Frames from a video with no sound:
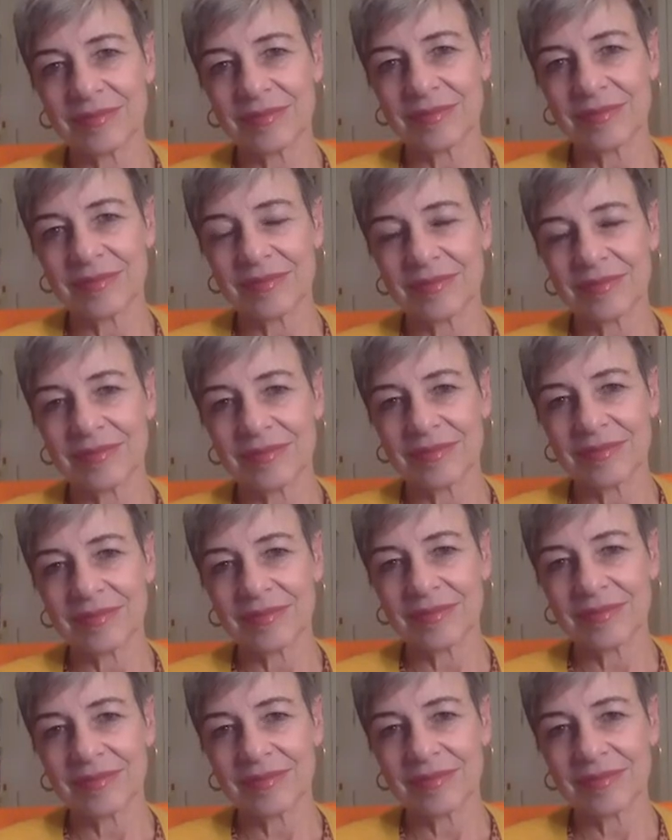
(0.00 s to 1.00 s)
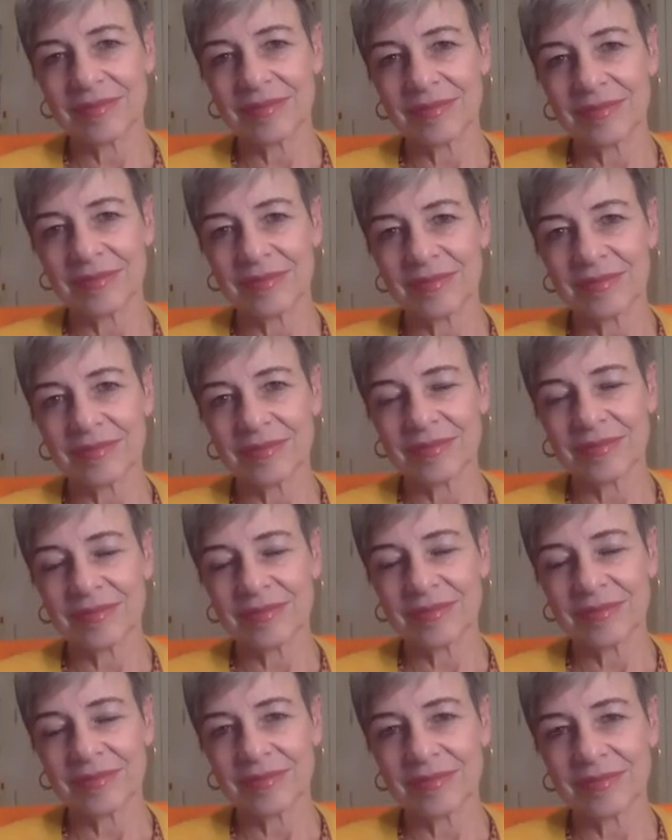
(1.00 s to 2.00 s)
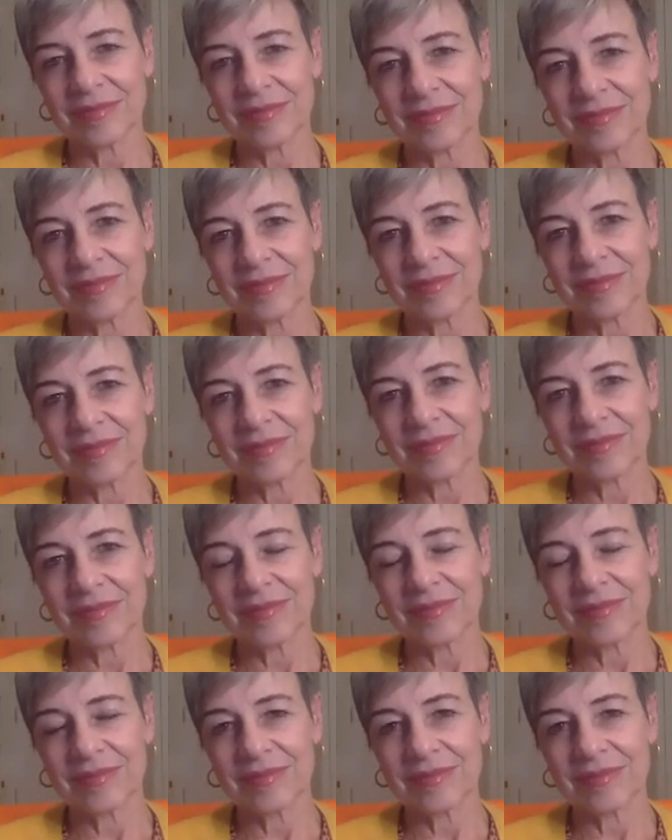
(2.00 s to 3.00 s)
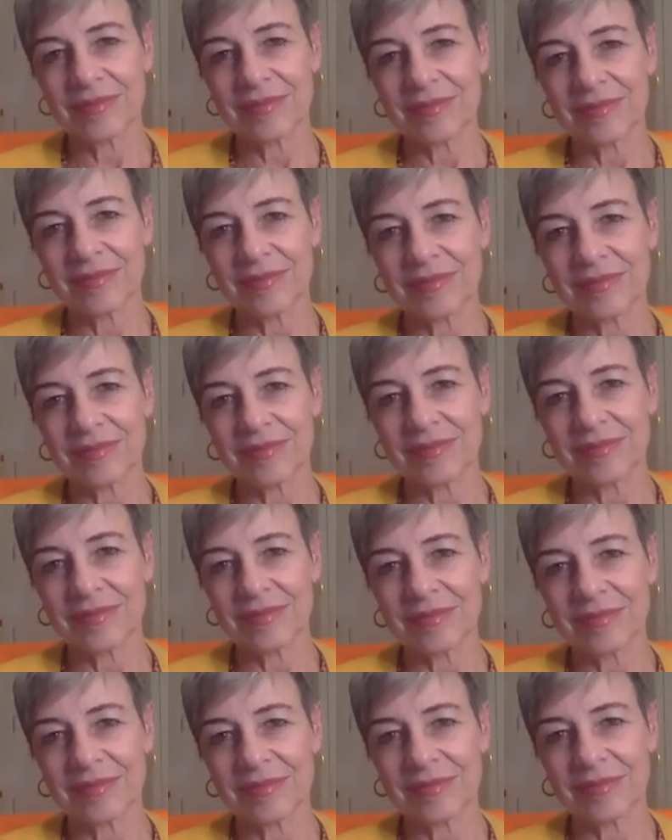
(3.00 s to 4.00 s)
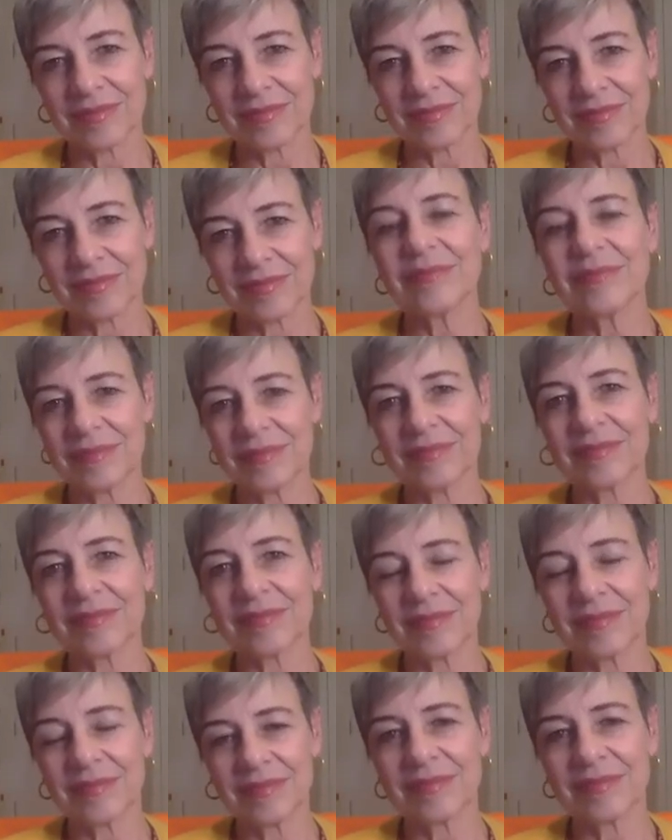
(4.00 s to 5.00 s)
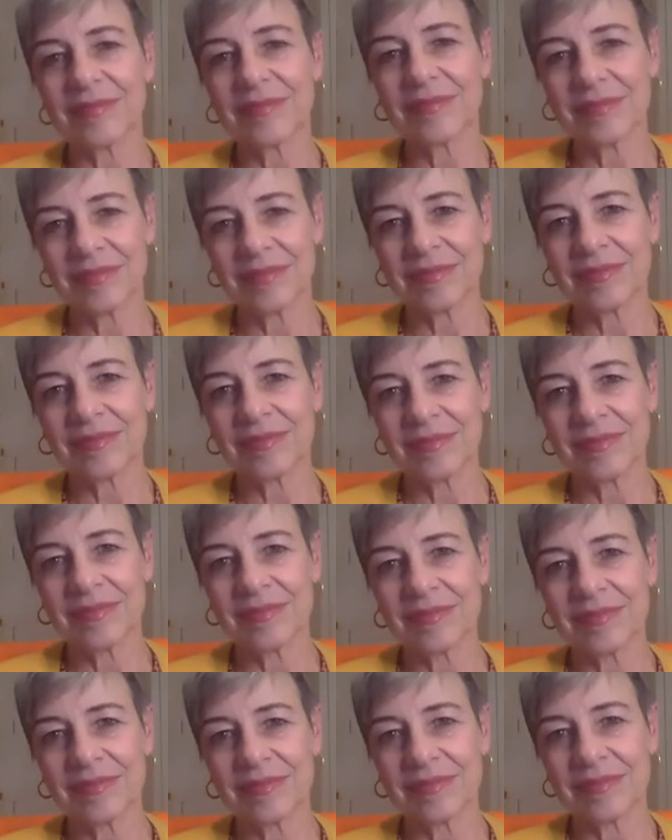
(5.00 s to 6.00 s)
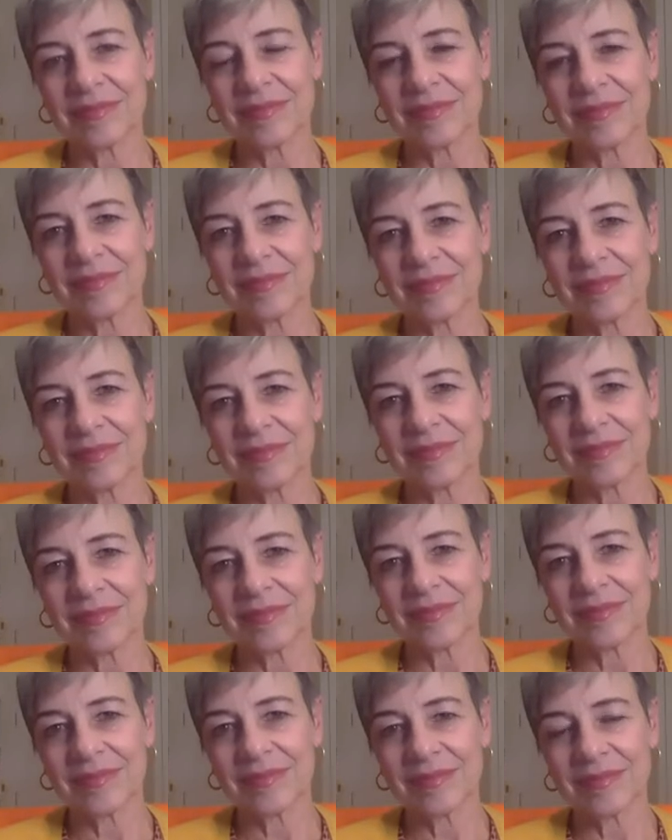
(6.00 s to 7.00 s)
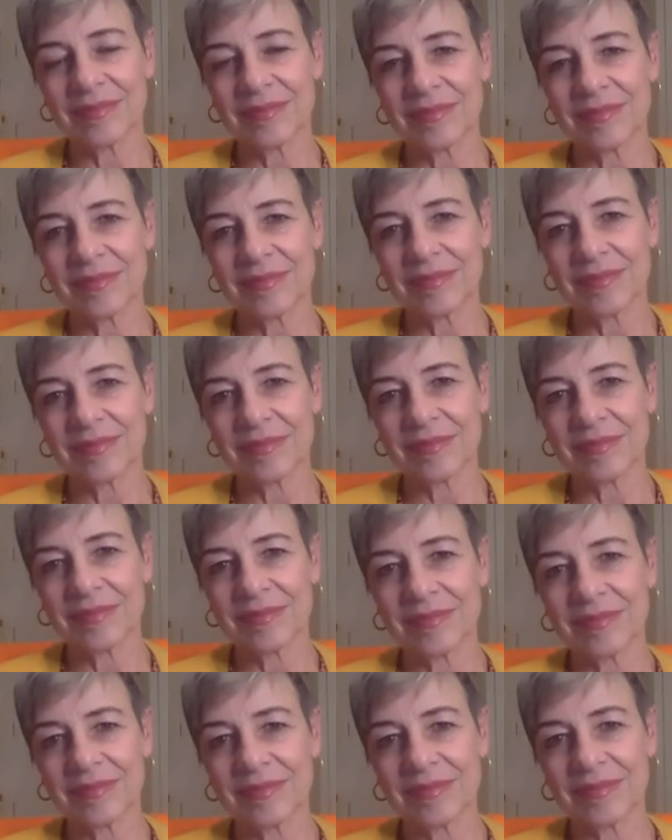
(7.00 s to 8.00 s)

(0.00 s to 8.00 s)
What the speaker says: The person shown says nothing.